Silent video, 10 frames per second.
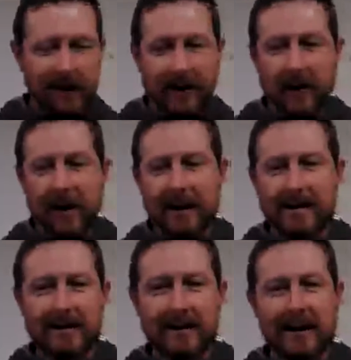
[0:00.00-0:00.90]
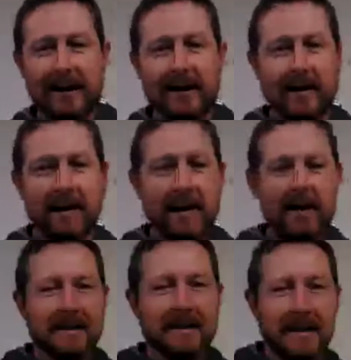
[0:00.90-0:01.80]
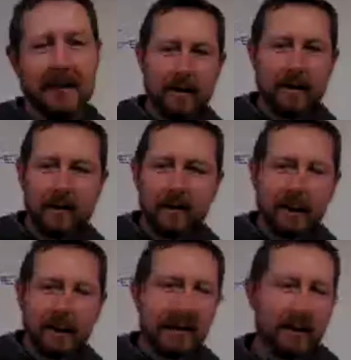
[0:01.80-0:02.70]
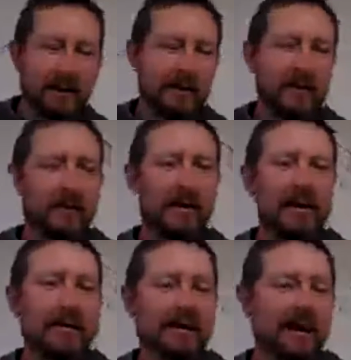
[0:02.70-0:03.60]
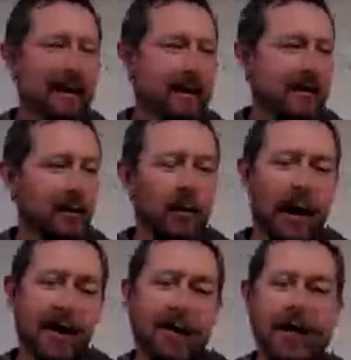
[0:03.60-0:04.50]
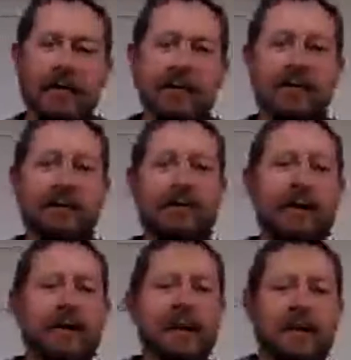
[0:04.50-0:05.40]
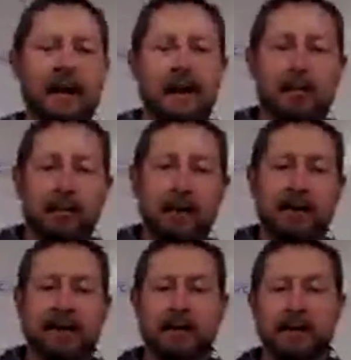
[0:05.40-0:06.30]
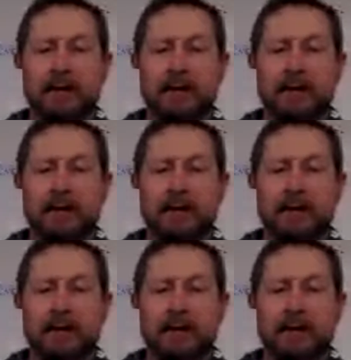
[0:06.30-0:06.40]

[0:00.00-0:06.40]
All right, so like I said, we're talking about generators. There's a wide range of events that have taken place